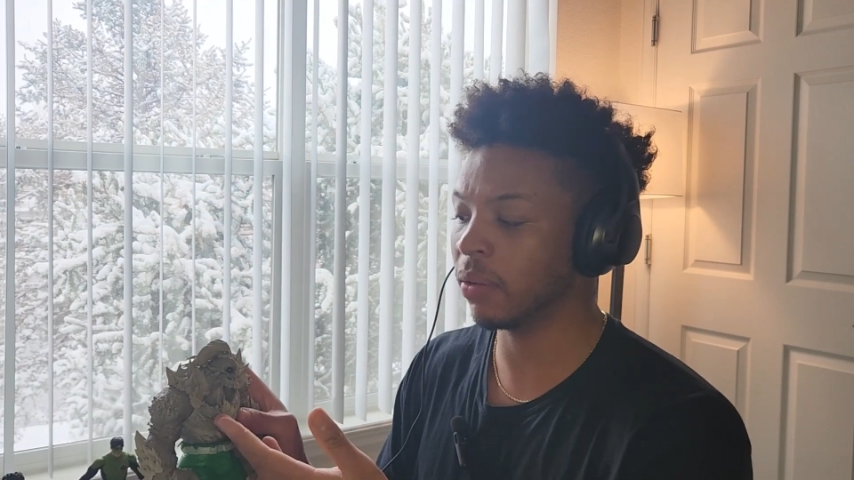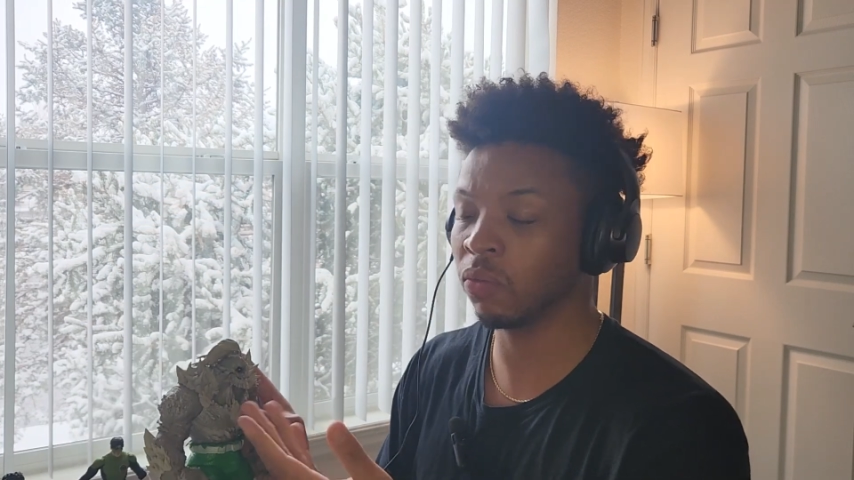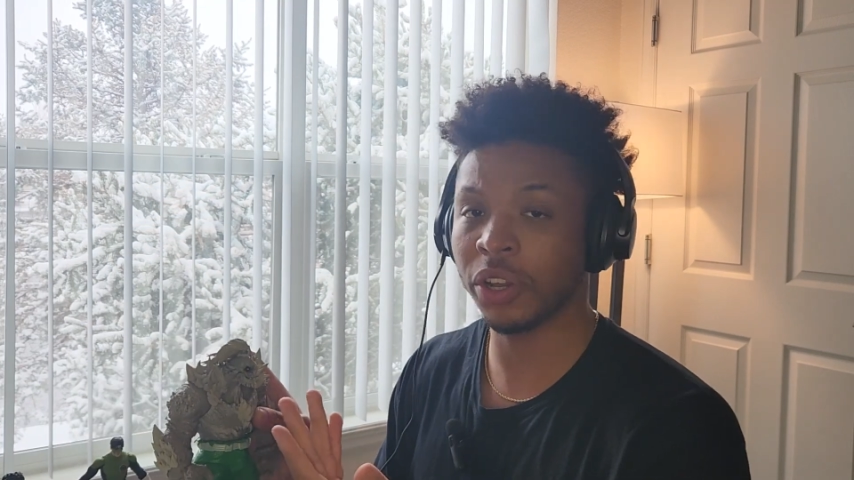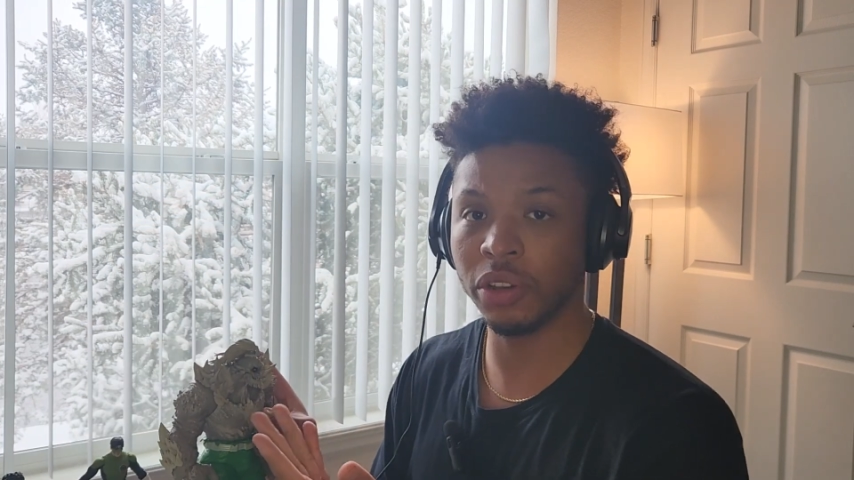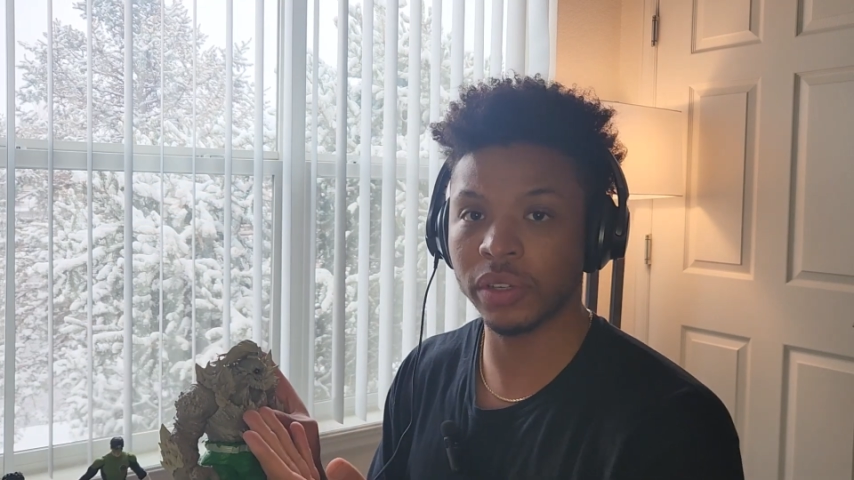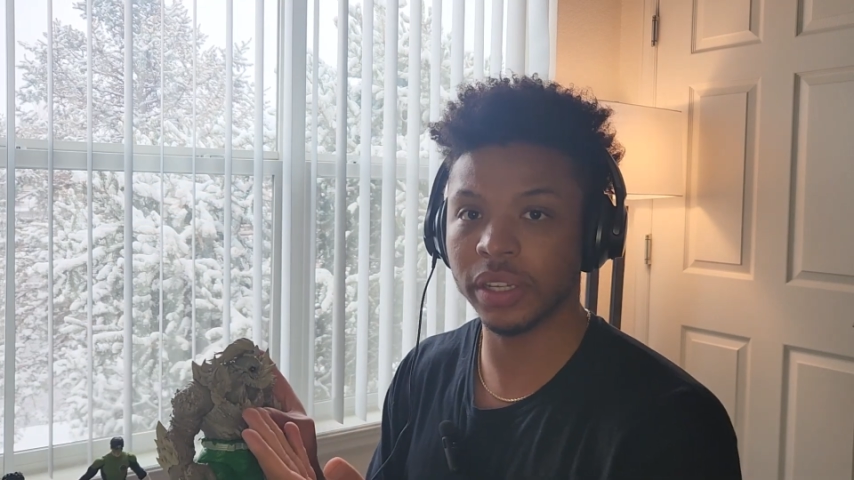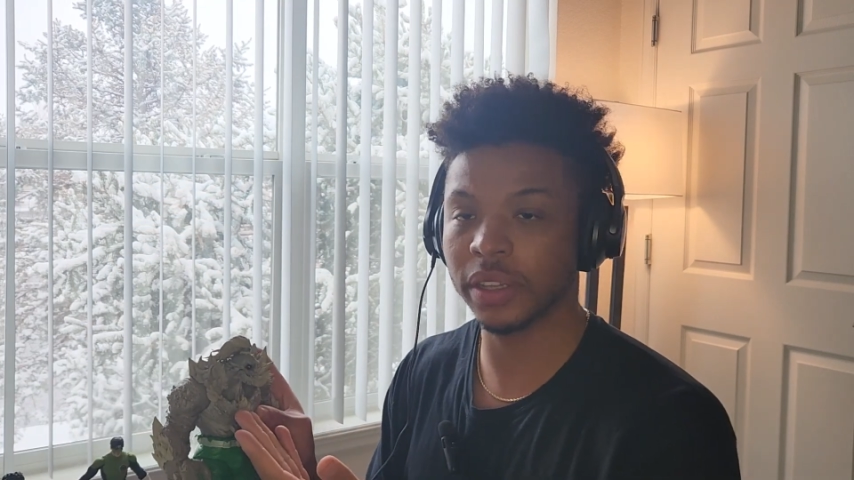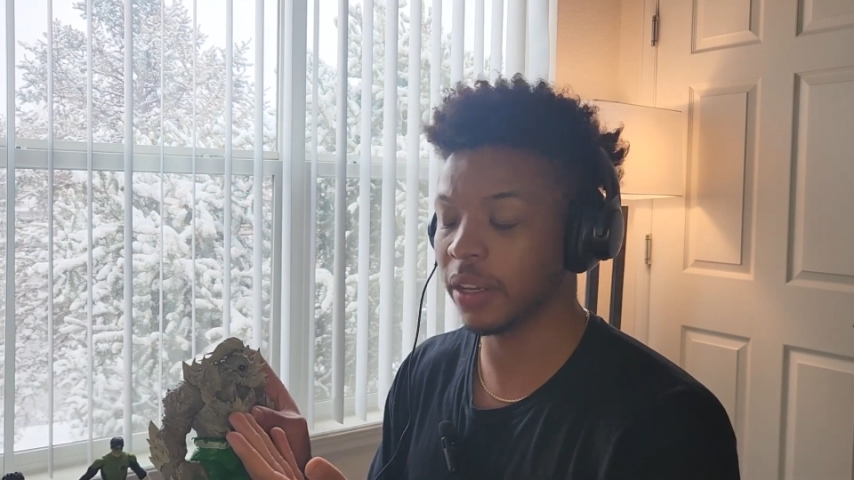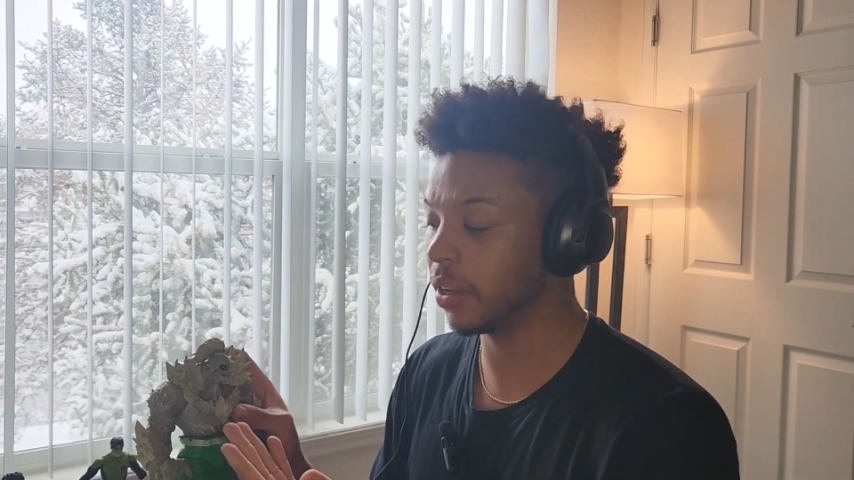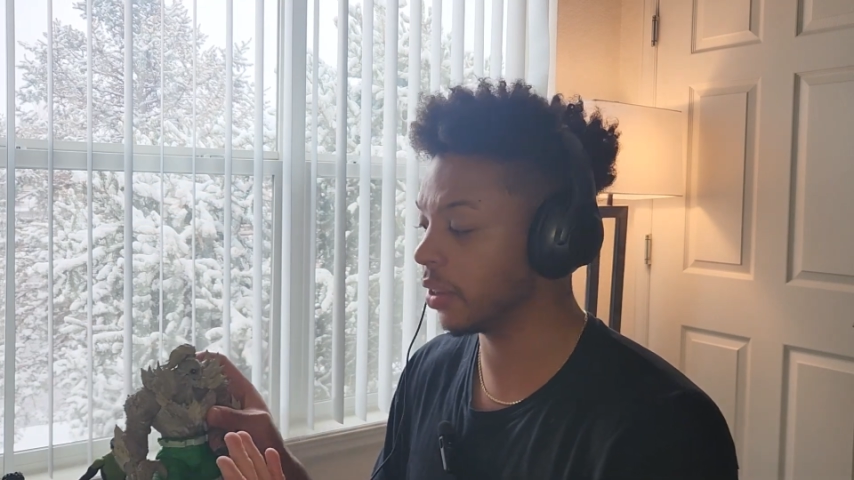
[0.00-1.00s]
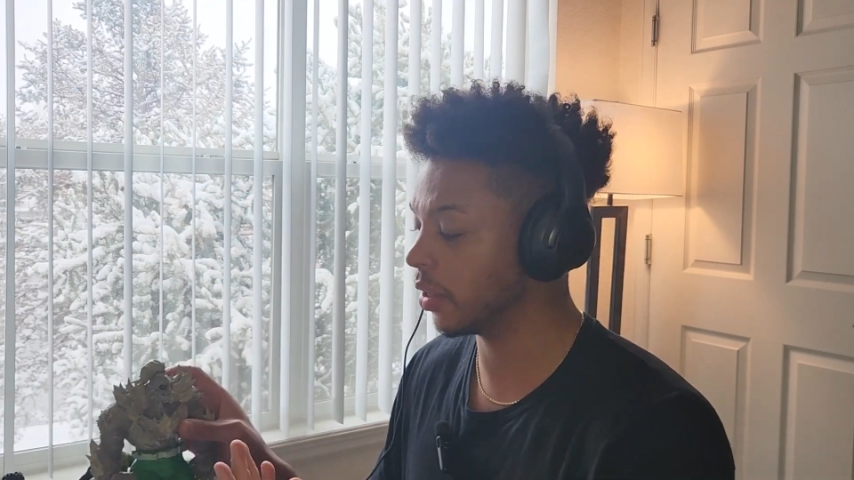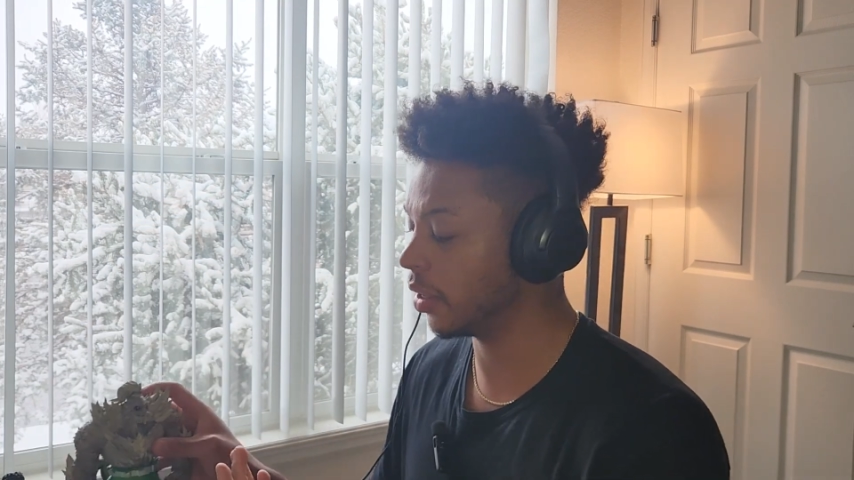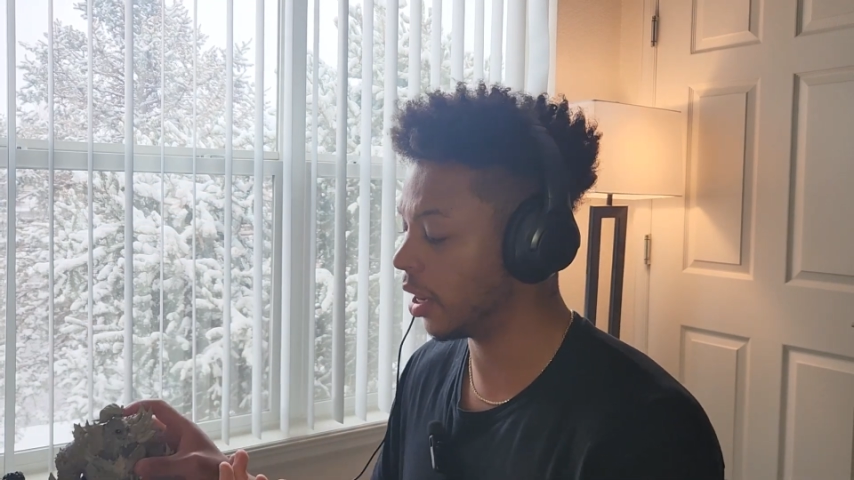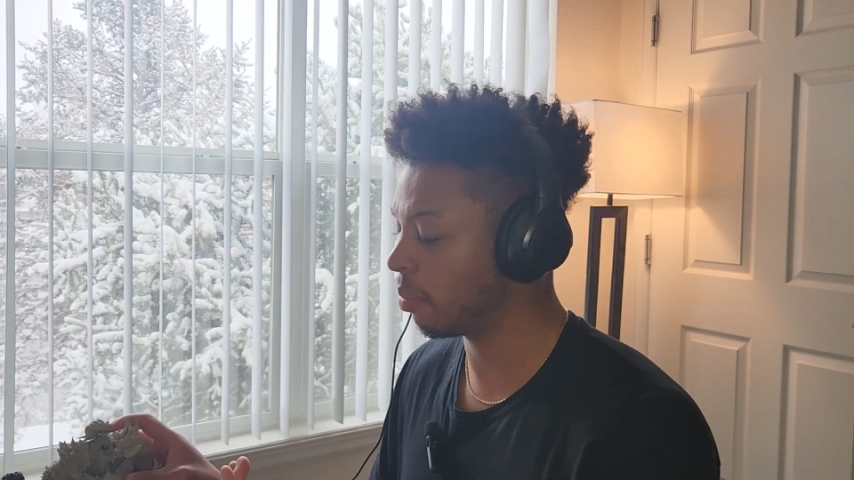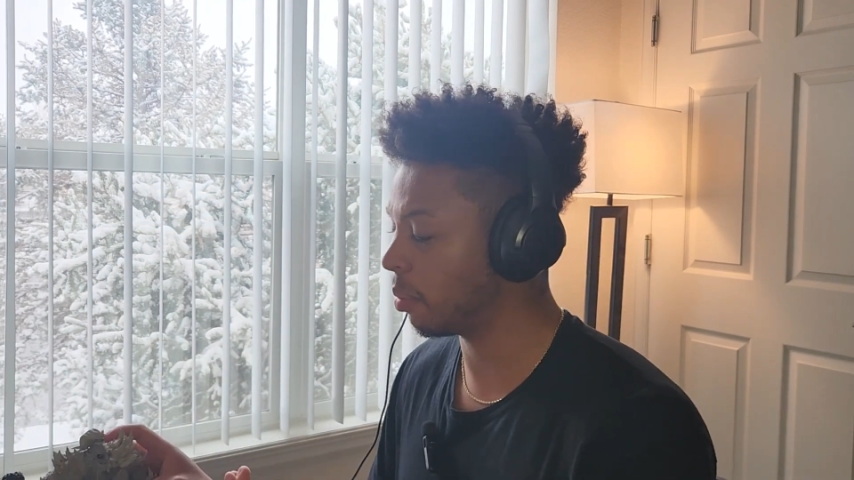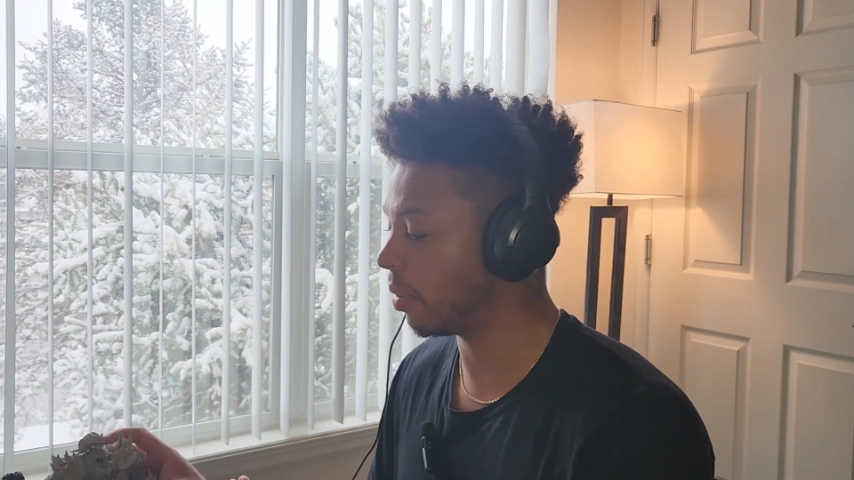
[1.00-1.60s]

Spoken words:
Reusing the upper